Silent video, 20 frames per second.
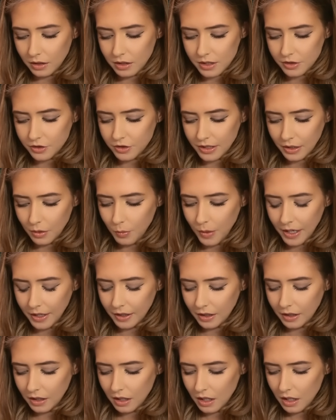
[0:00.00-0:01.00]
because there's like a
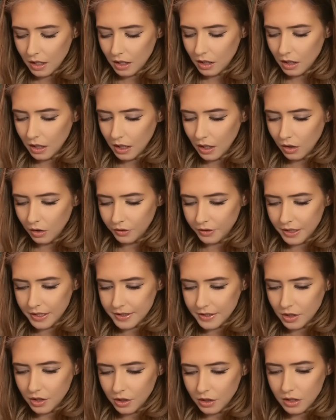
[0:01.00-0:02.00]
wedding on
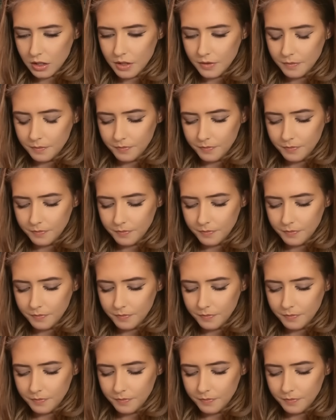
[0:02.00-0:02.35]
this card.